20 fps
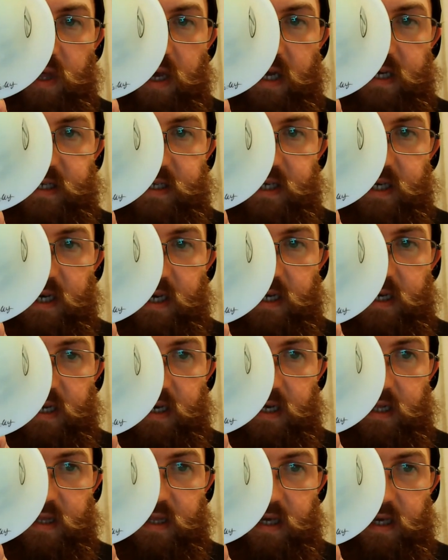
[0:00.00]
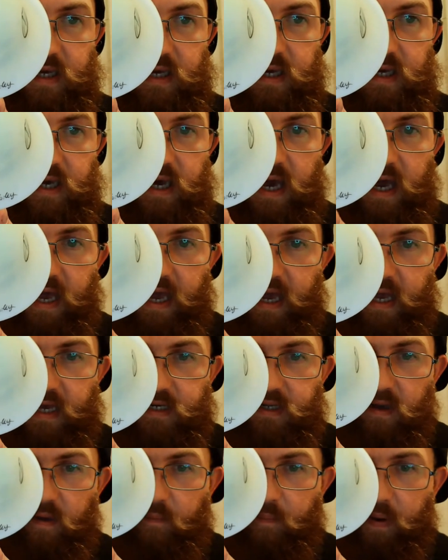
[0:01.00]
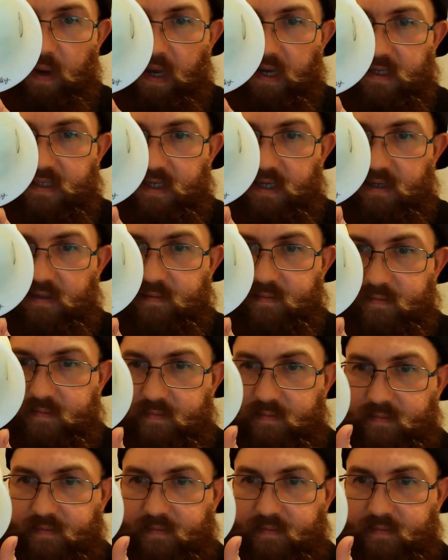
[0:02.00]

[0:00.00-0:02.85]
that did the hand painting.